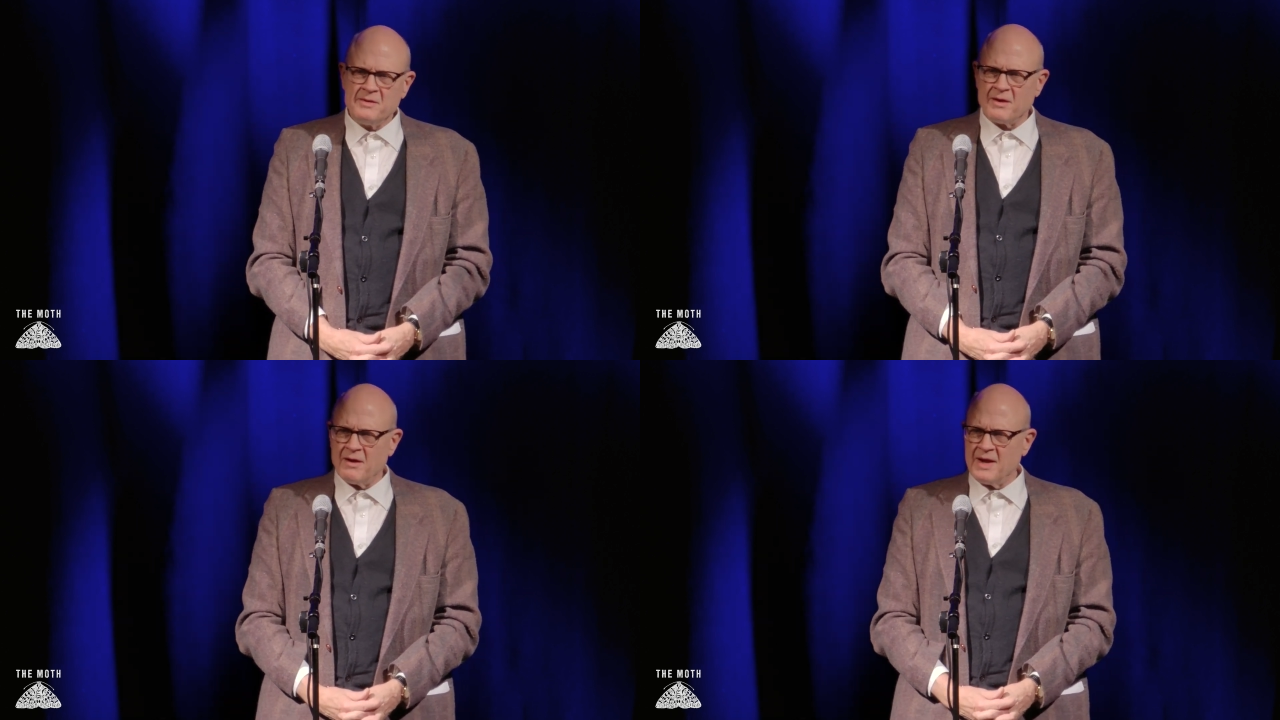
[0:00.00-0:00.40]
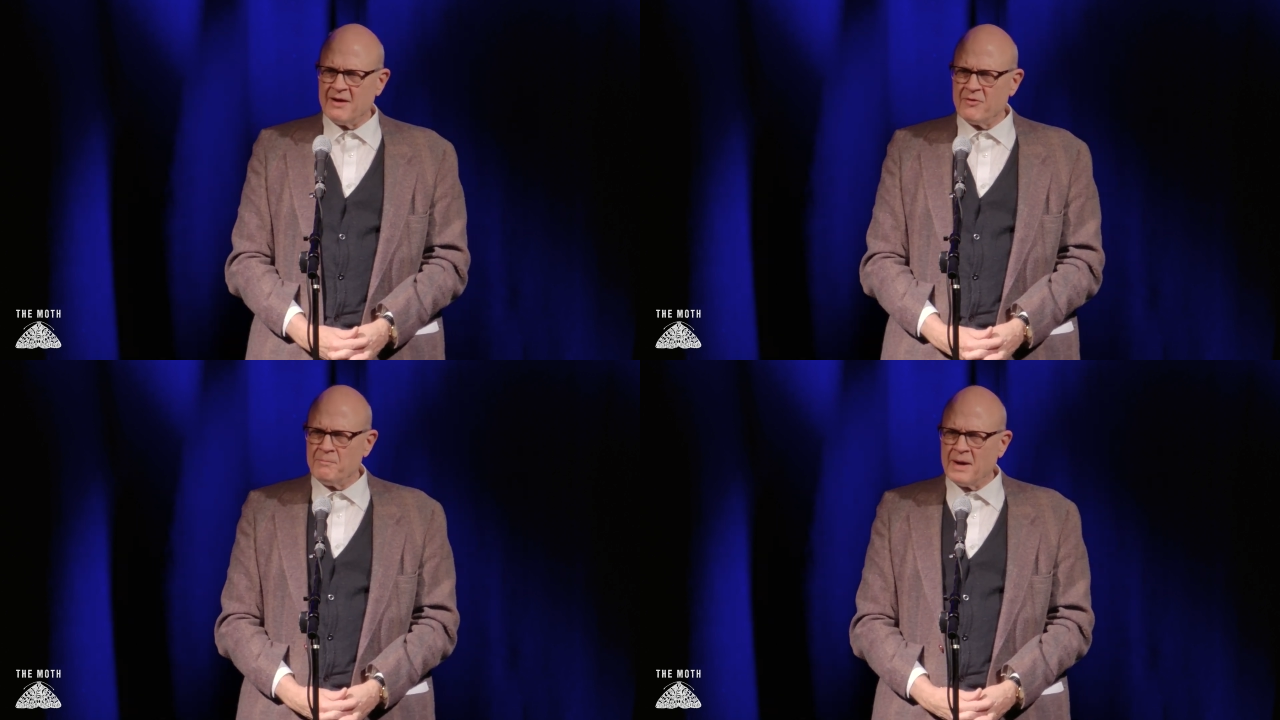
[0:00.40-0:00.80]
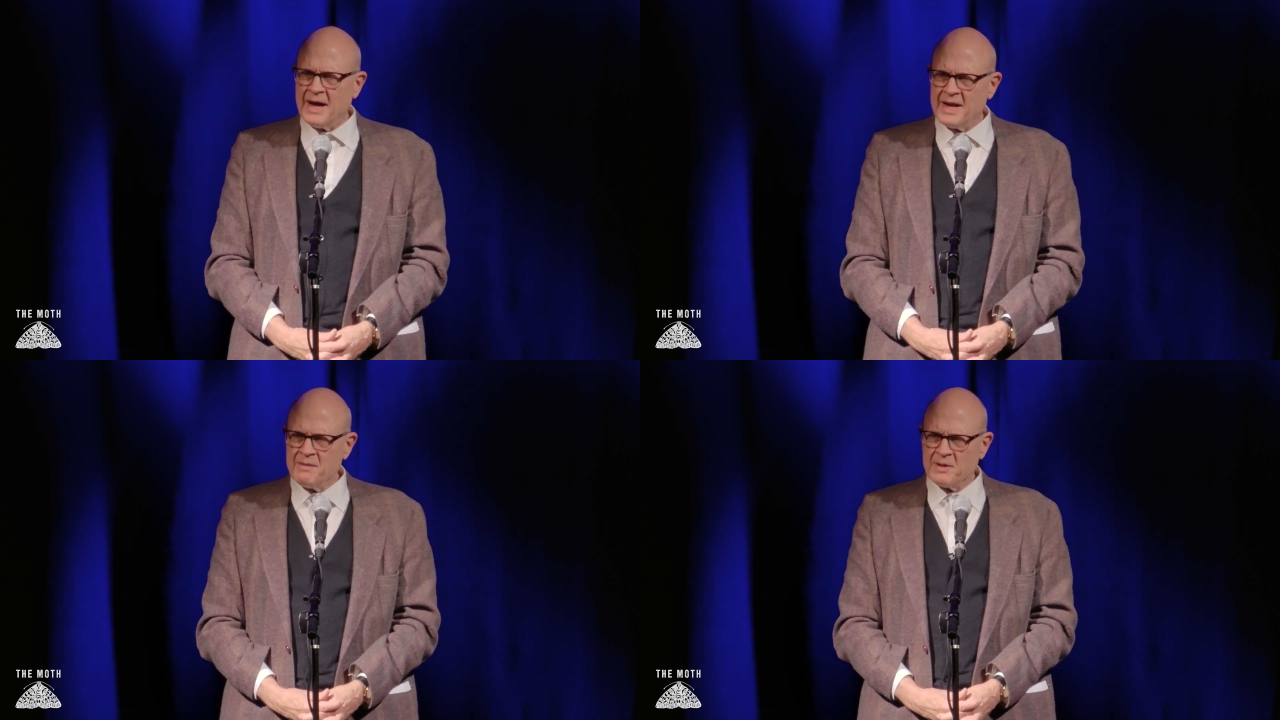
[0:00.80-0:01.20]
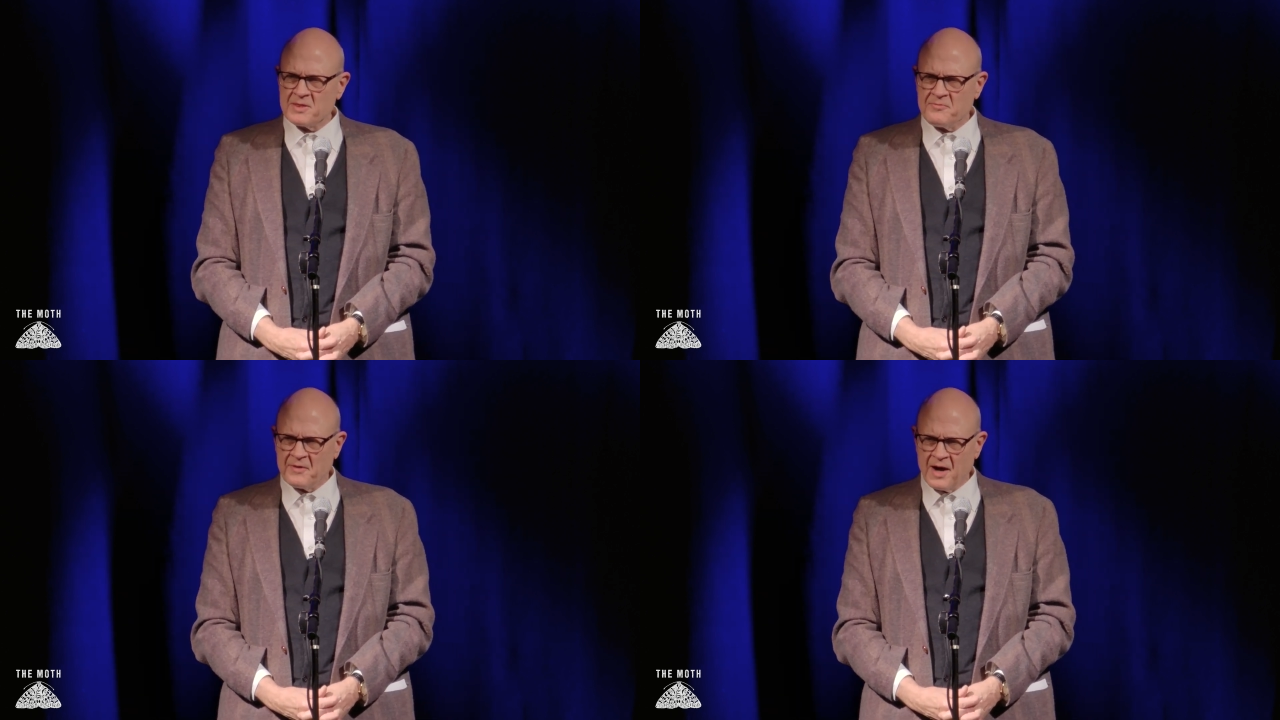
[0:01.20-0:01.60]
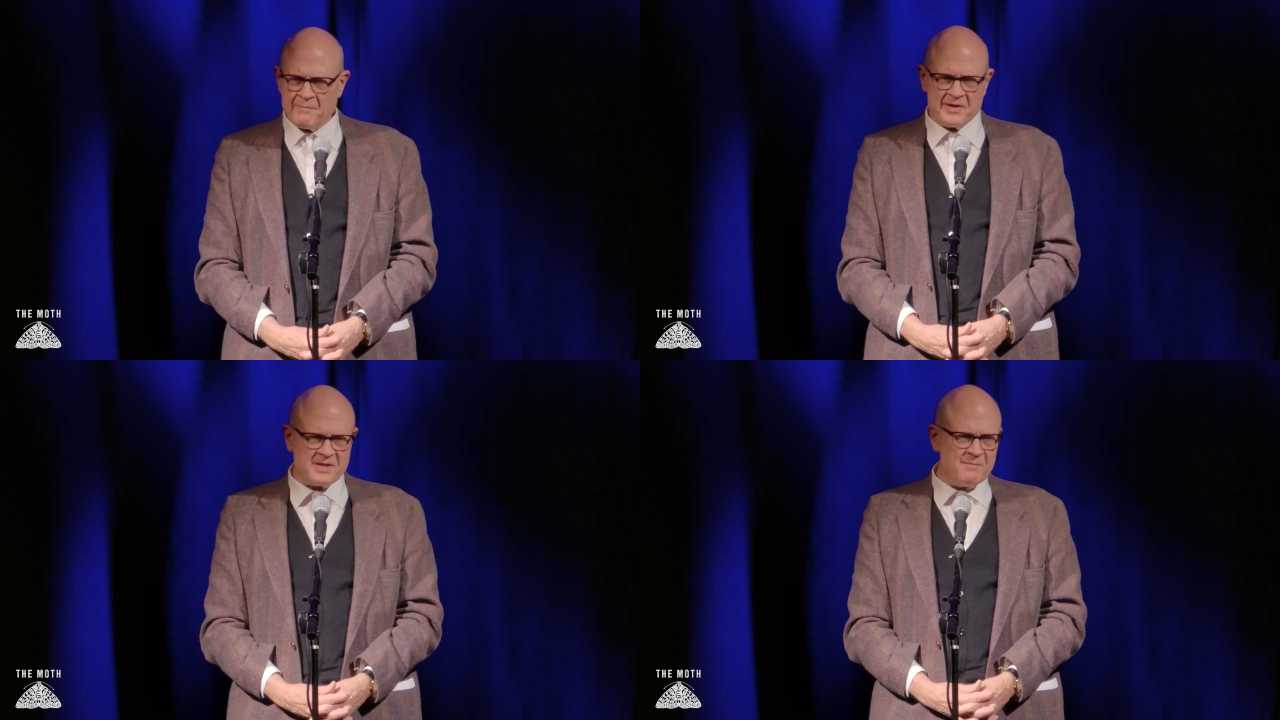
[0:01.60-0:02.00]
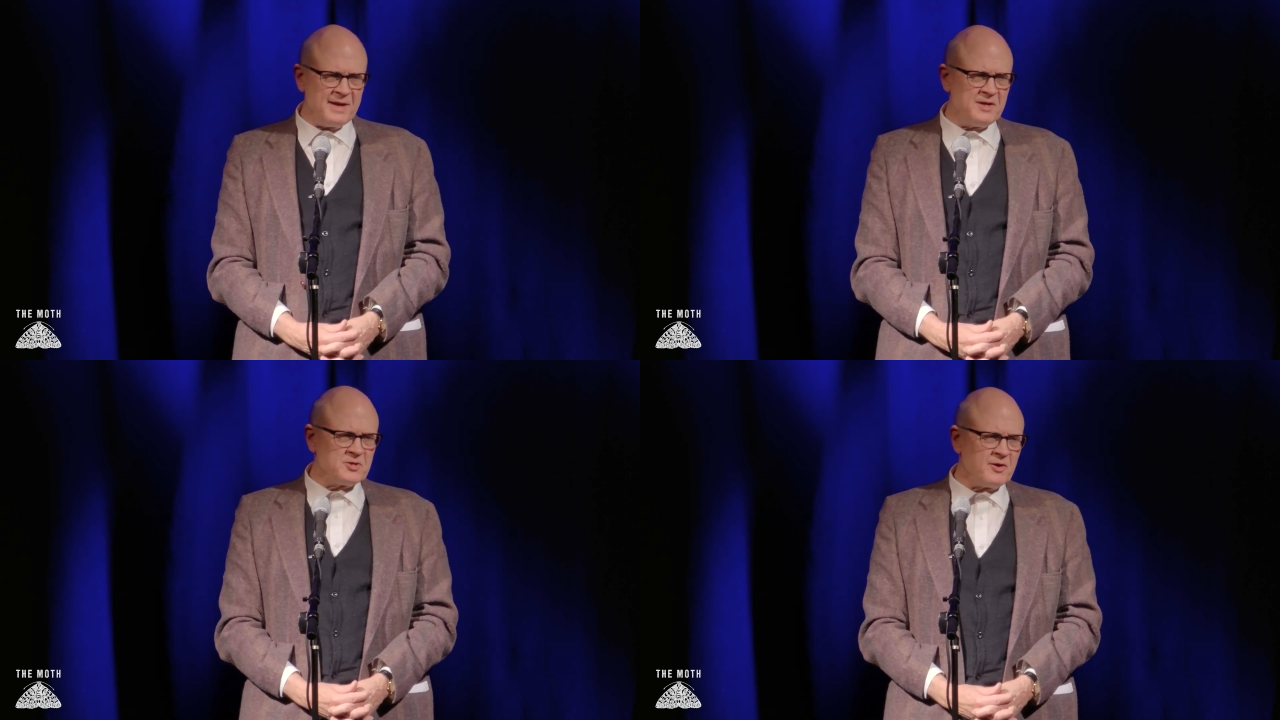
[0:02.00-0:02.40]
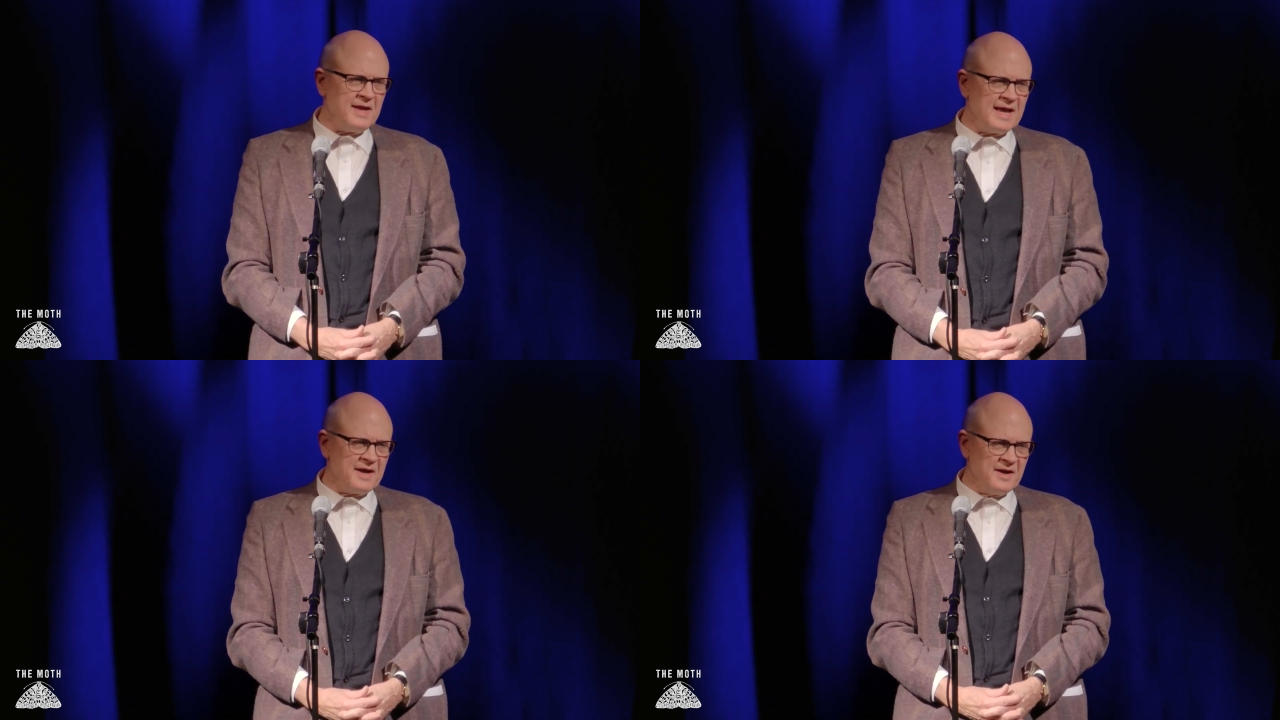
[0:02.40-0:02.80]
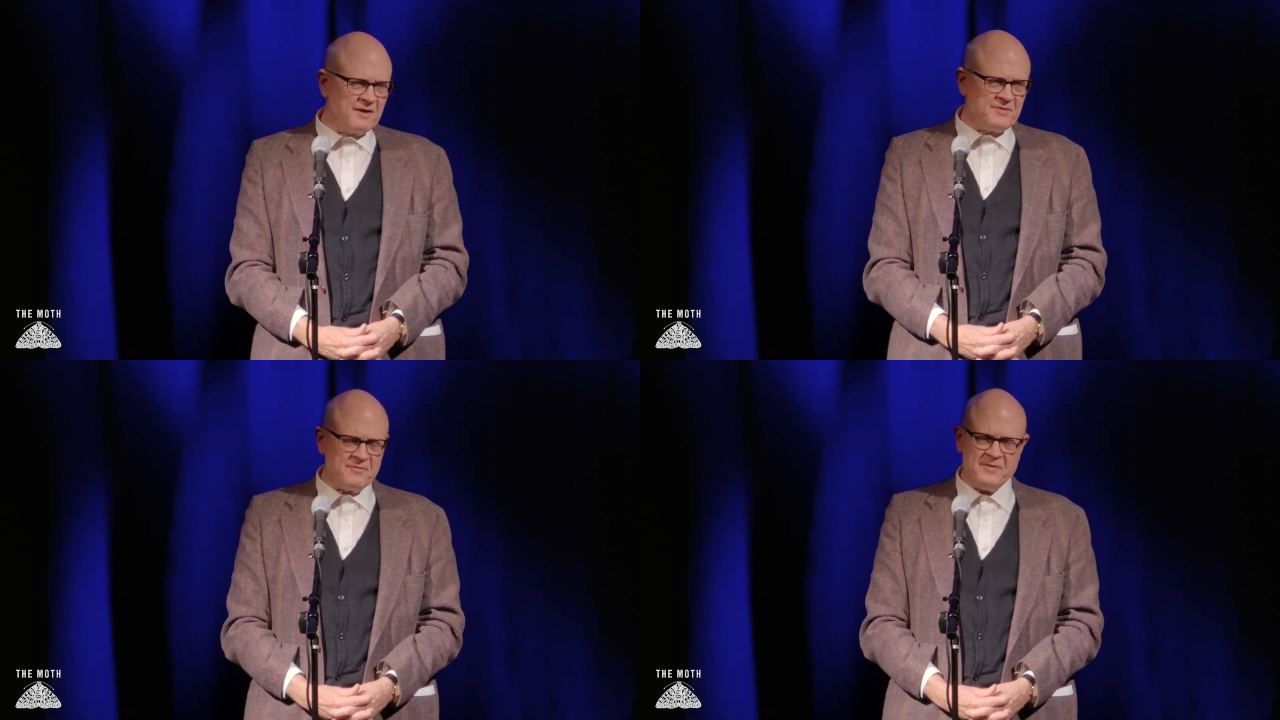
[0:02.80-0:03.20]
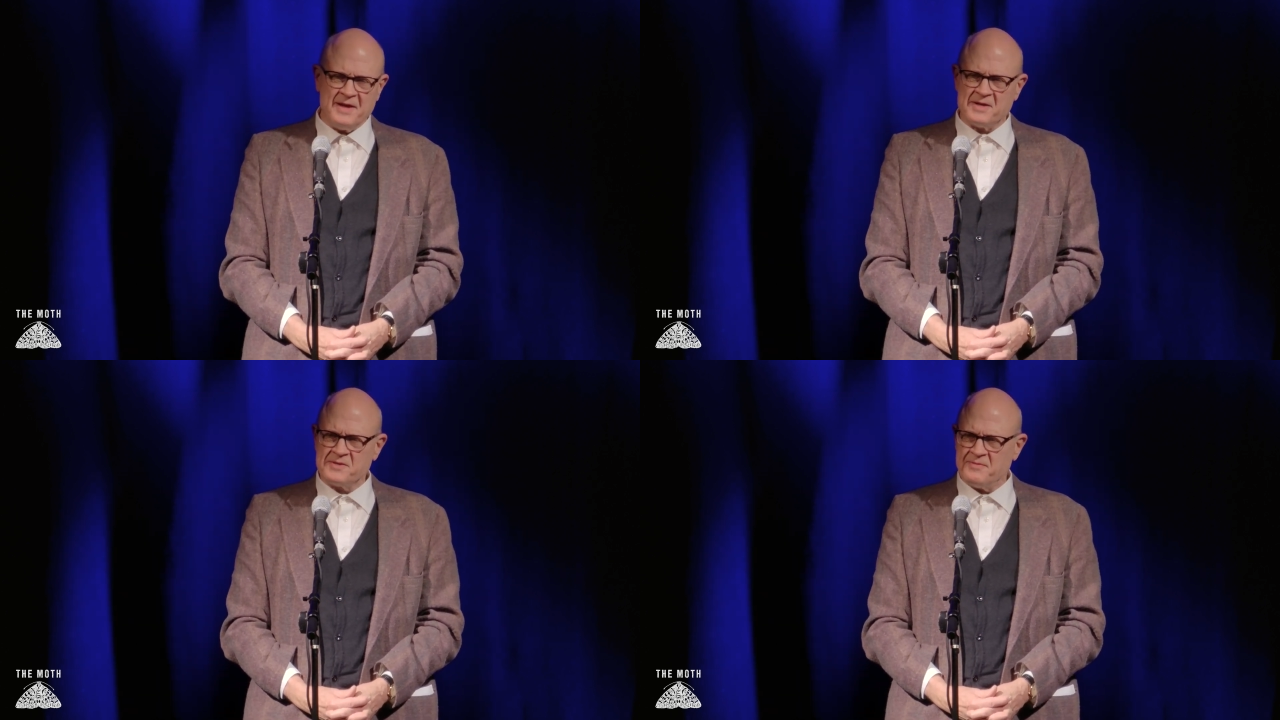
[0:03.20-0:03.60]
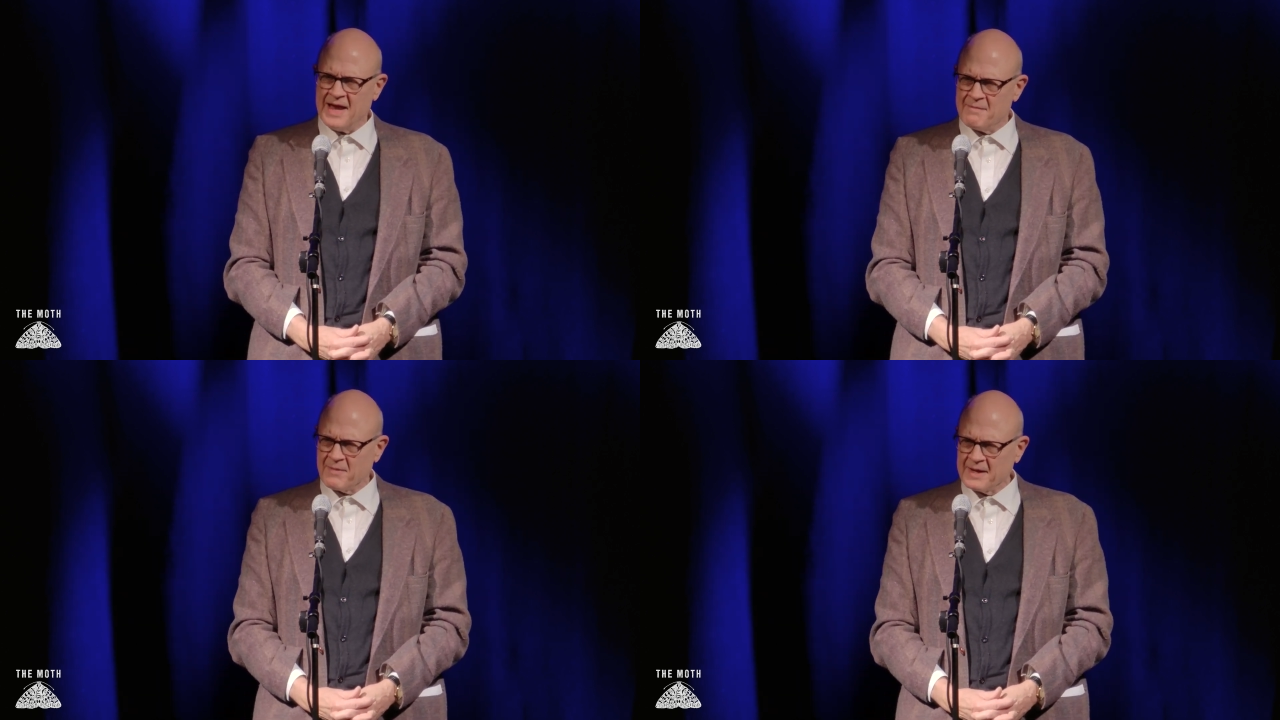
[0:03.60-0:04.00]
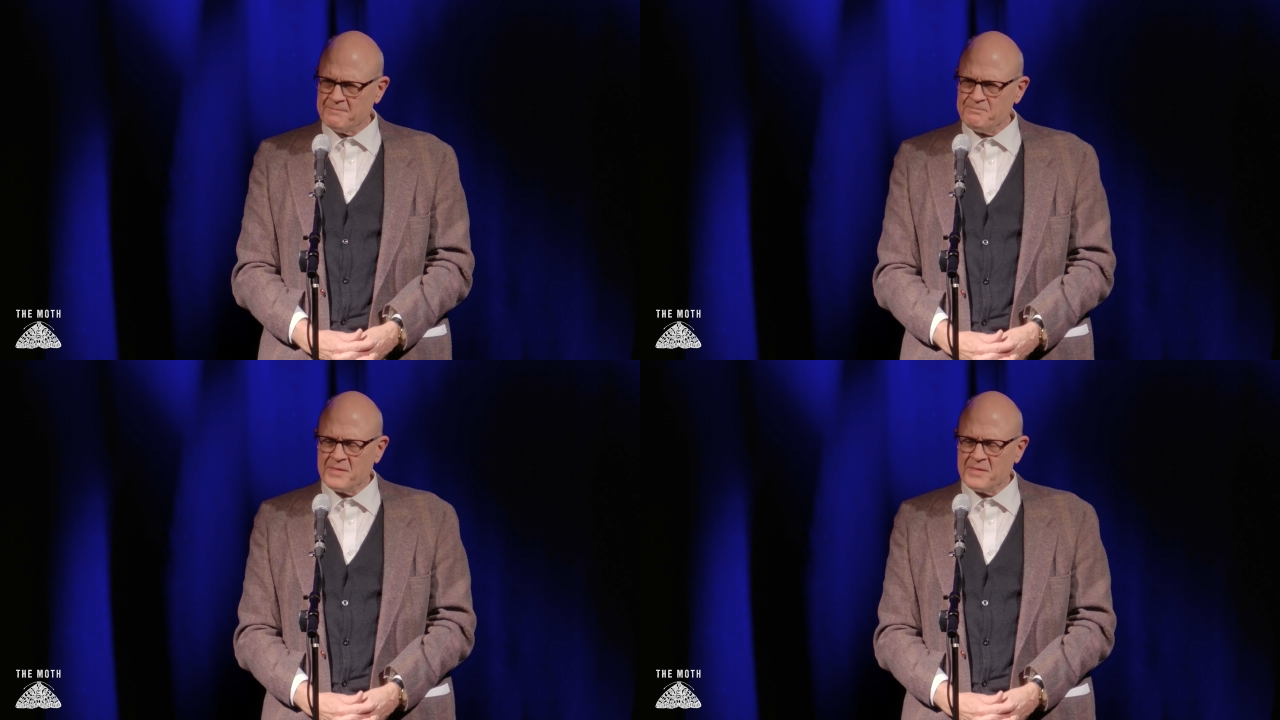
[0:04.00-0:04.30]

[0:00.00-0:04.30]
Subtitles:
to everybody, but the farmers, they made sure he had enough to feed his family.